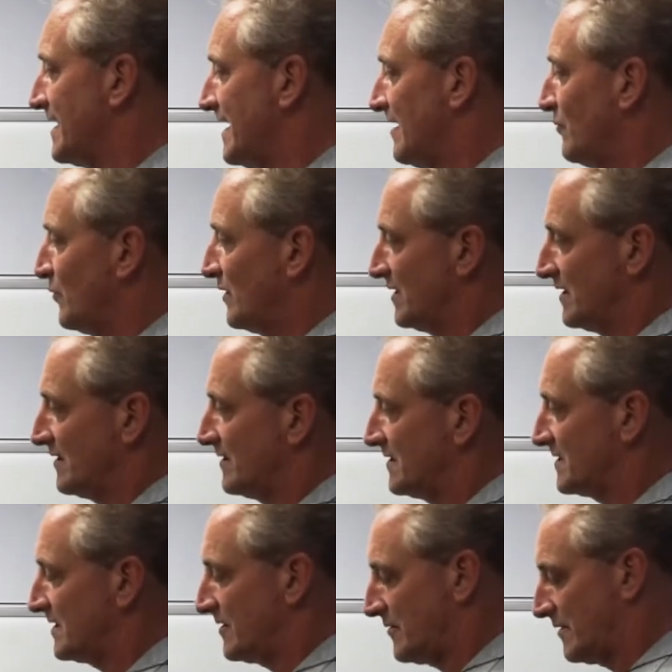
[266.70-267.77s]
that within
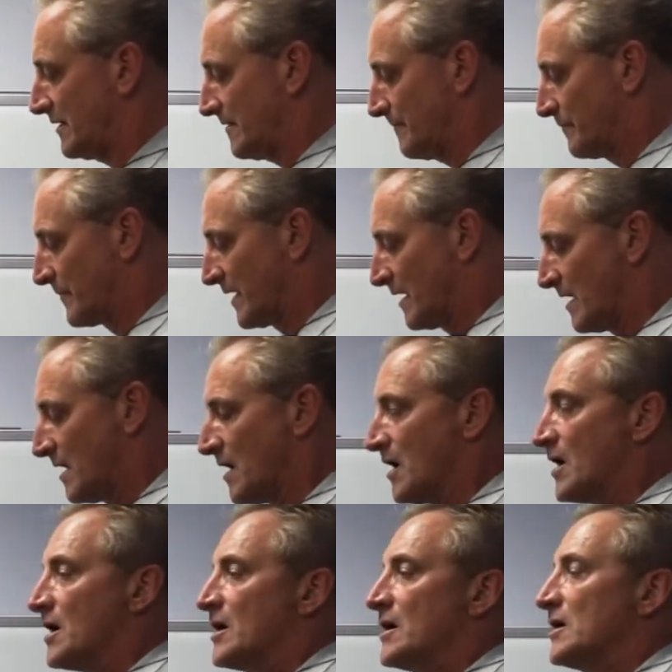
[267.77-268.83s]
this area.
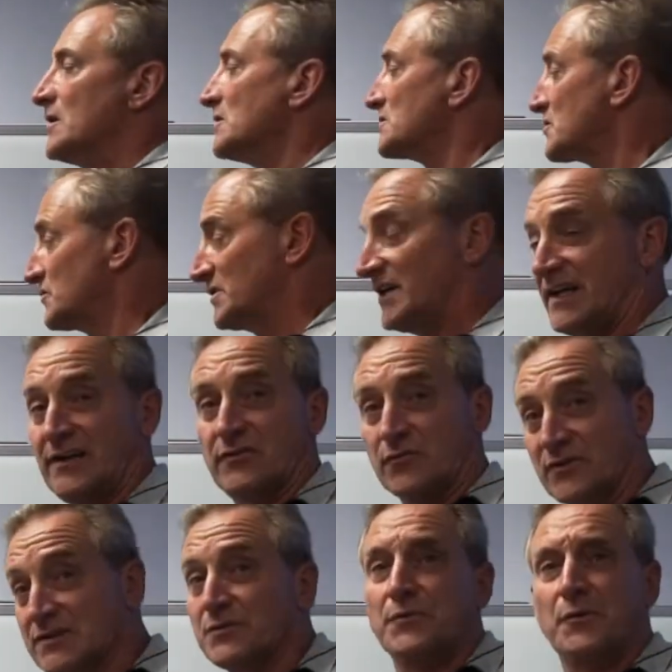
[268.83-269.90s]
So today, the
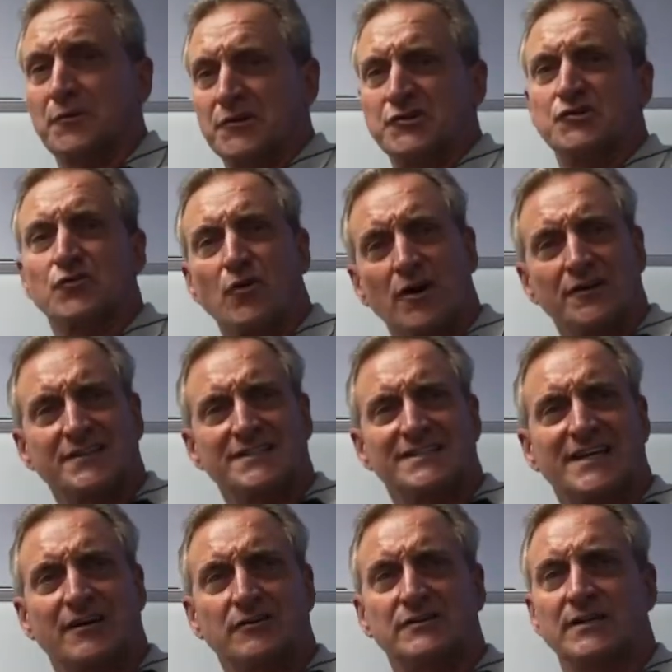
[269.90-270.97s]
reason we want to draw this
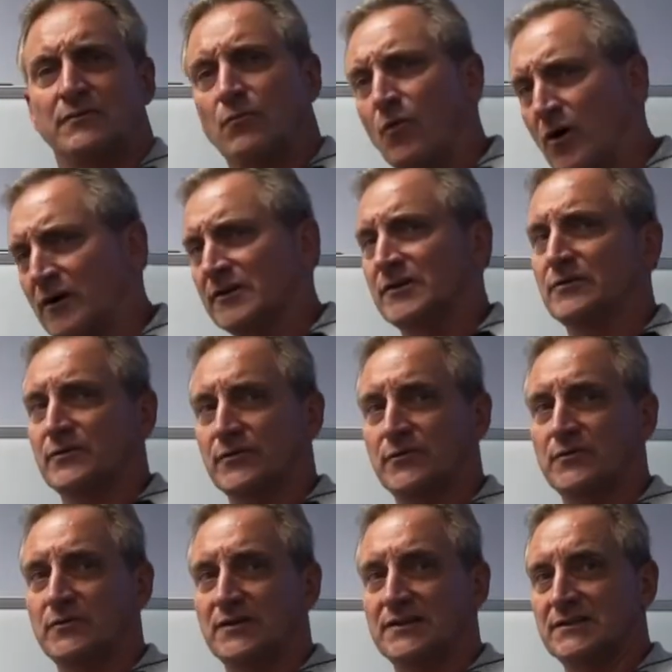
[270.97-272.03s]
out and walk you
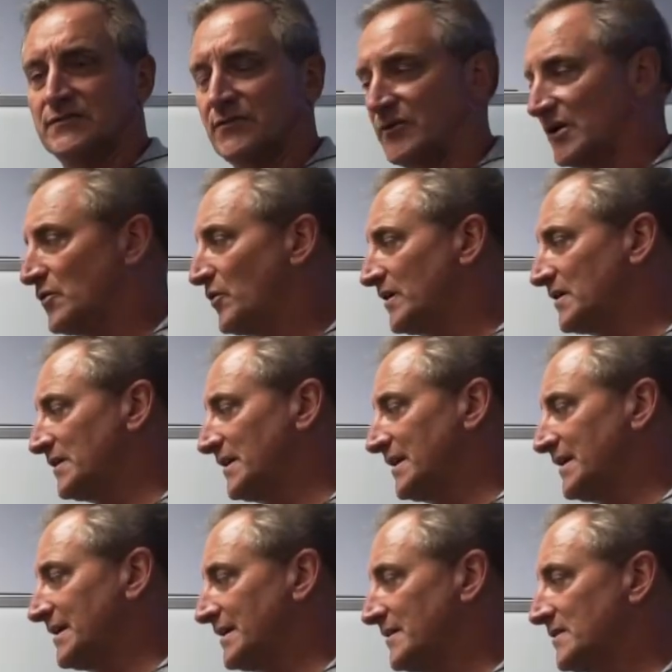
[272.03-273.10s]
through this very quickly
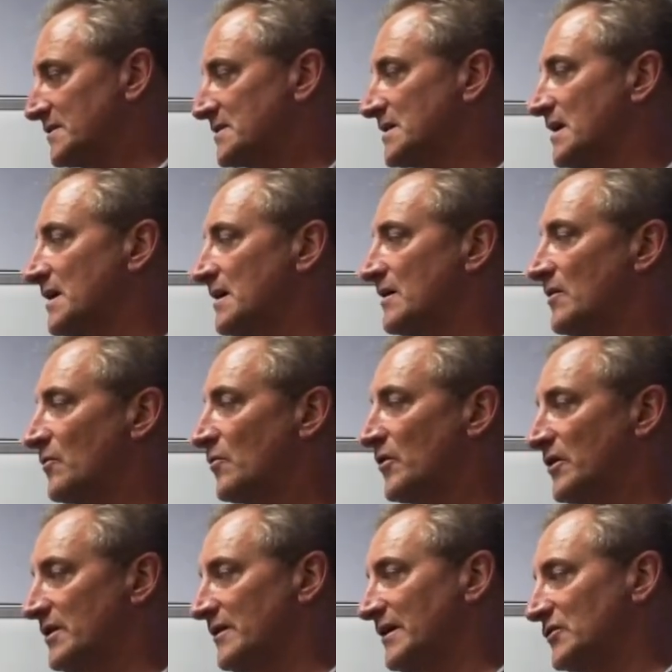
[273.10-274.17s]
is we're
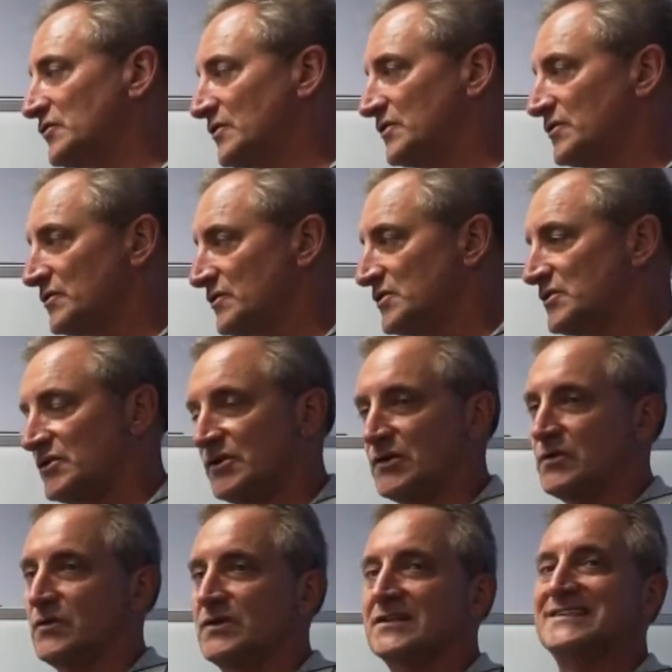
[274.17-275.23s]
going to introduce to
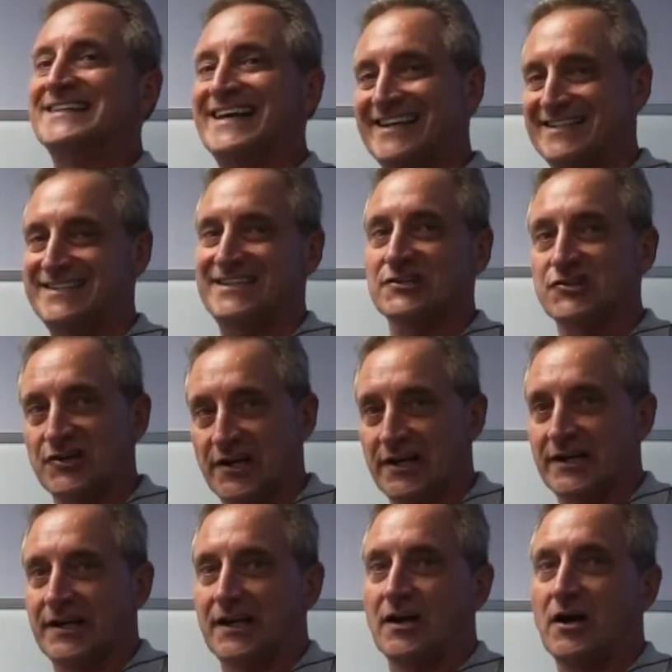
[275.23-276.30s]
you the daisy
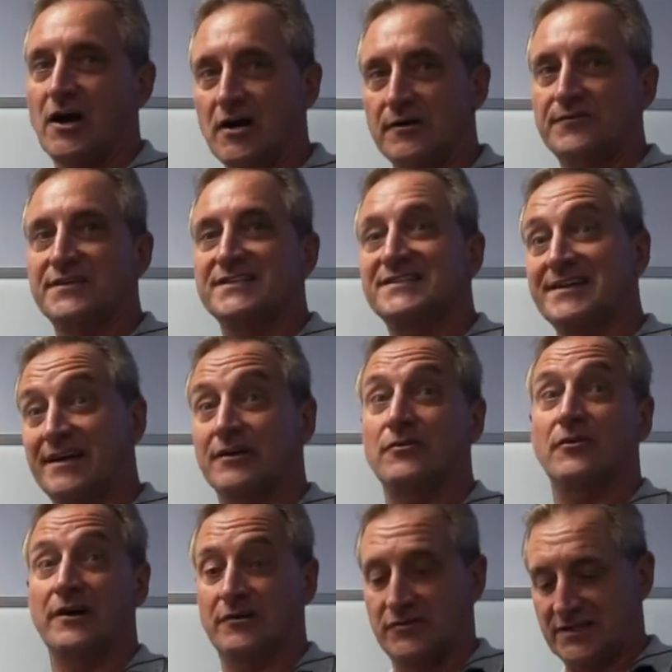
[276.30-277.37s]
chaining of this
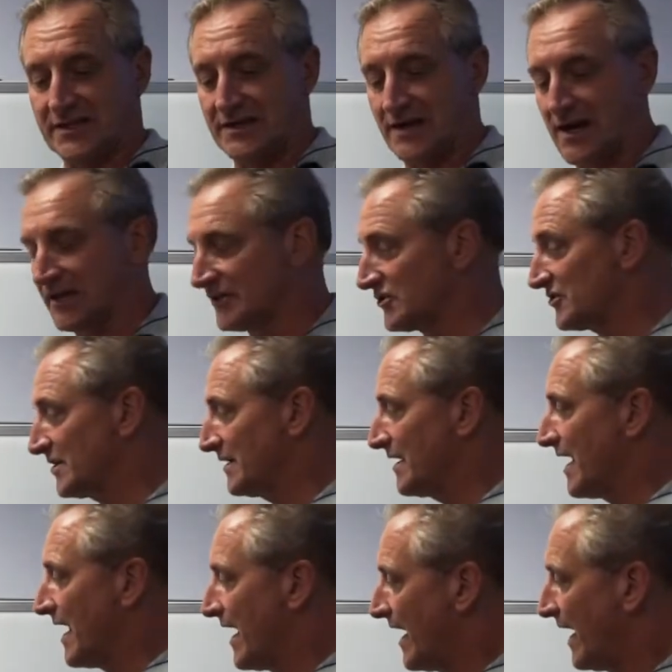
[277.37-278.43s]
Anchor Air technology.
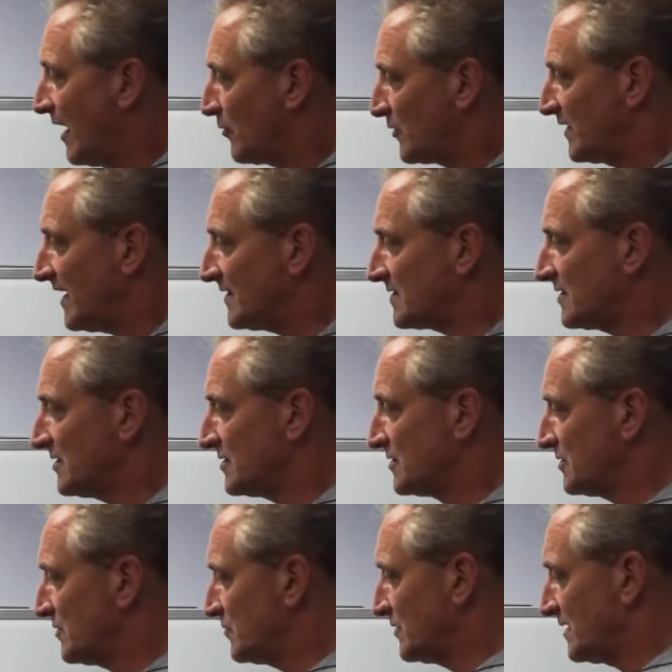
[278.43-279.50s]
And what that's going to
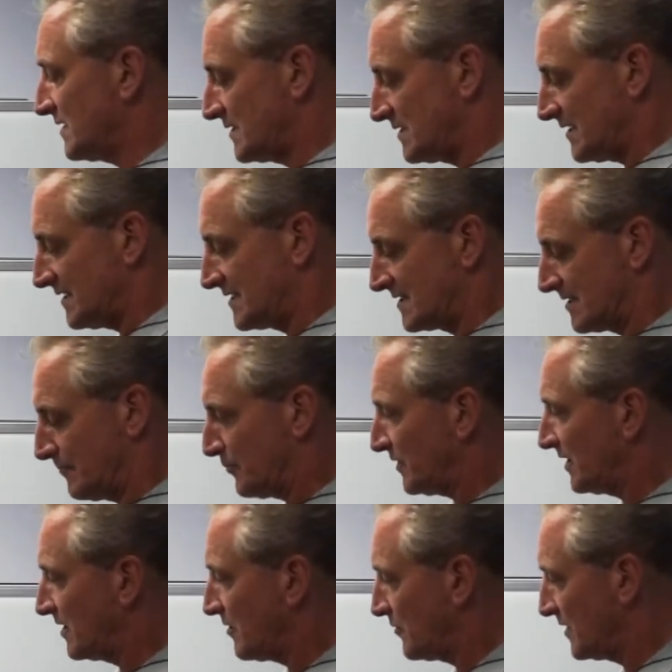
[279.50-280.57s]
do is it's
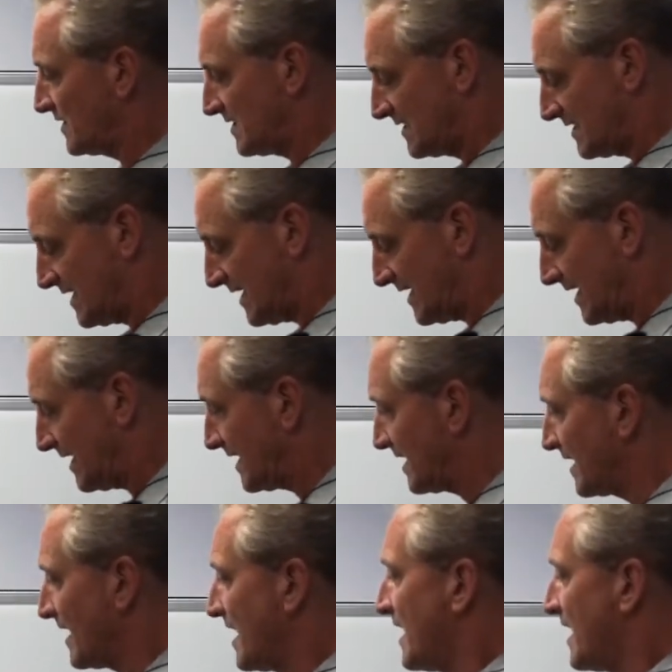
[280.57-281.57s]
simply going to take